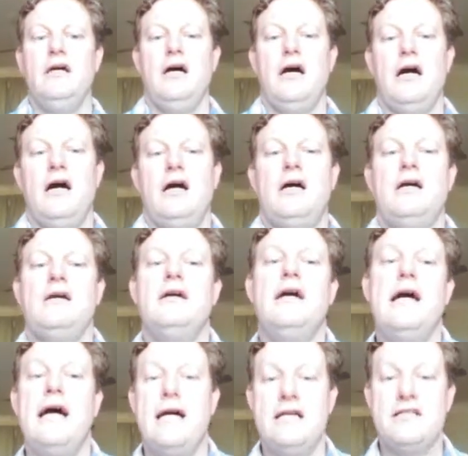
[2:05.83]

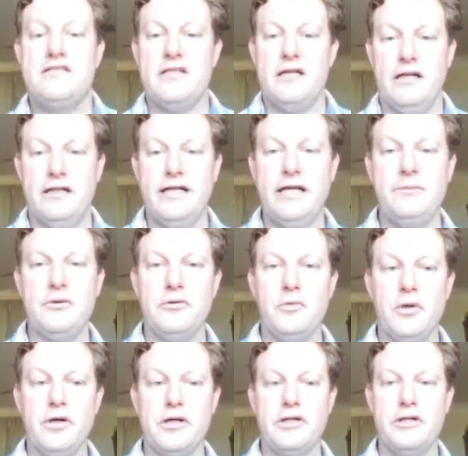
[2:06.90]
has enabled
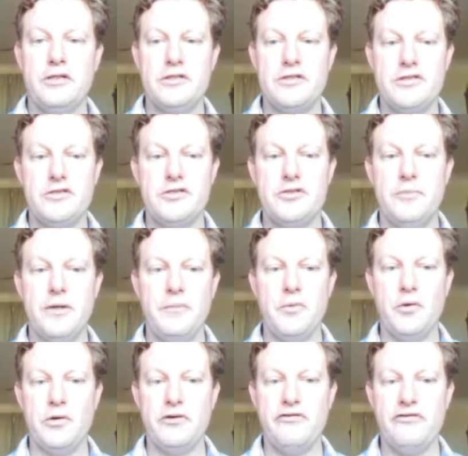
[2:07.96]
workers to be
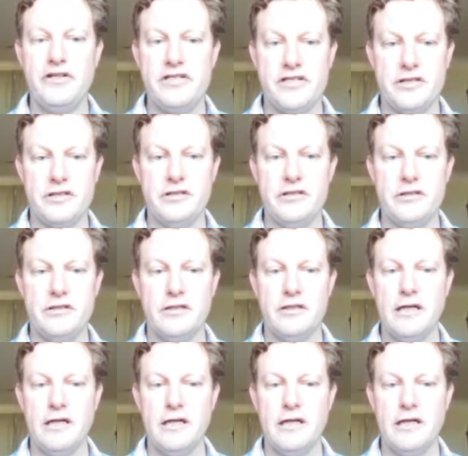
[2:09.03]
more efficient,